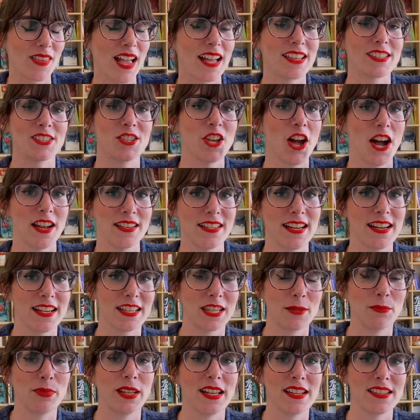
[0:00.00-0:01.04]
has not taken
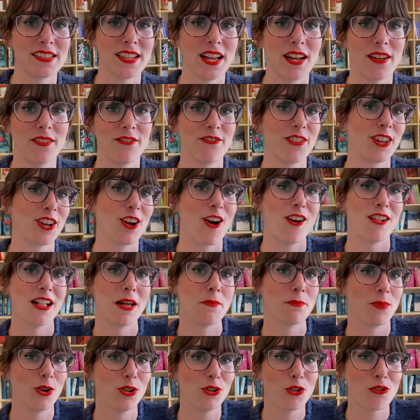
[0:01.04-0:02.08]
the place of the
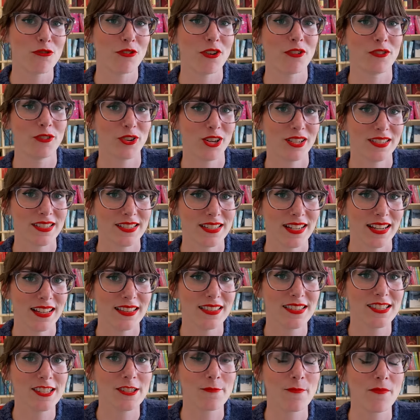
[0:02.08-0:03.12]
Colette pullover, for
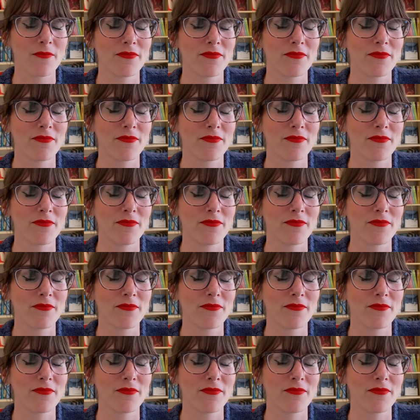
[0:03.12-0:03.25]
instance,